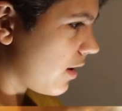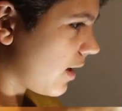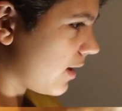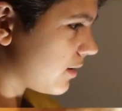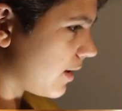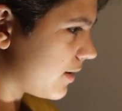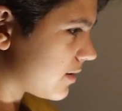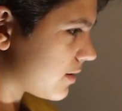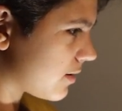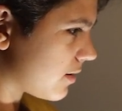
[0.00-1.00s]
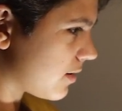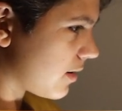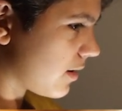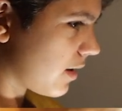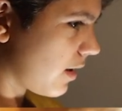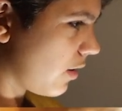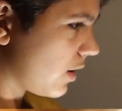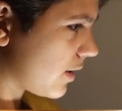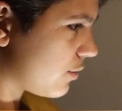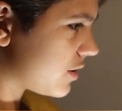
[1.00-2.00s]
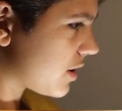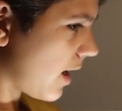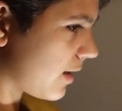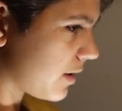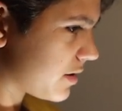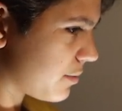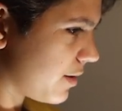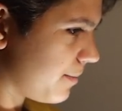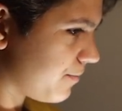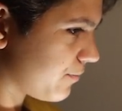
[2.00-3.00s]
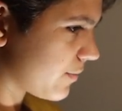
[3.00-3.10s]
Highlights. I'll increase the highlights a bit.